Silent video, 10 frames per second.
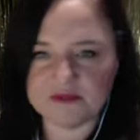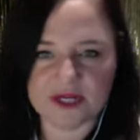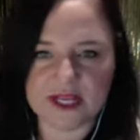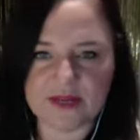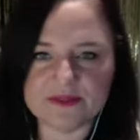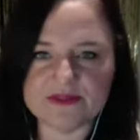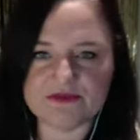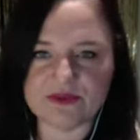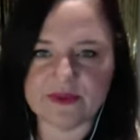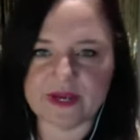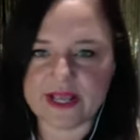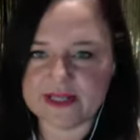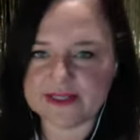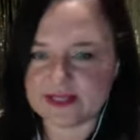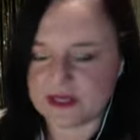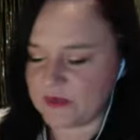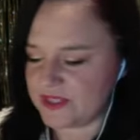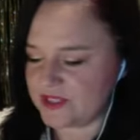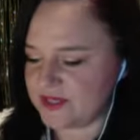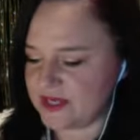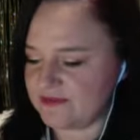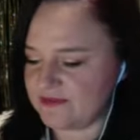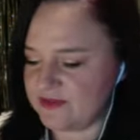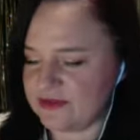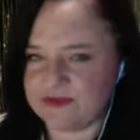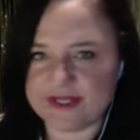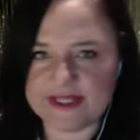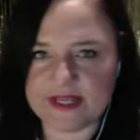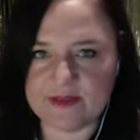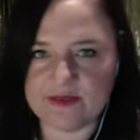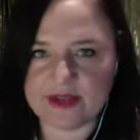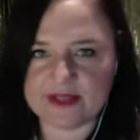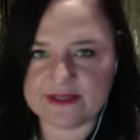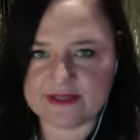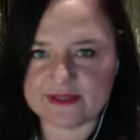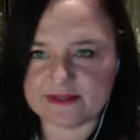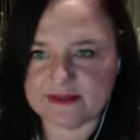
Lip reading: comes through when I ask that question after the 3 deep breaths.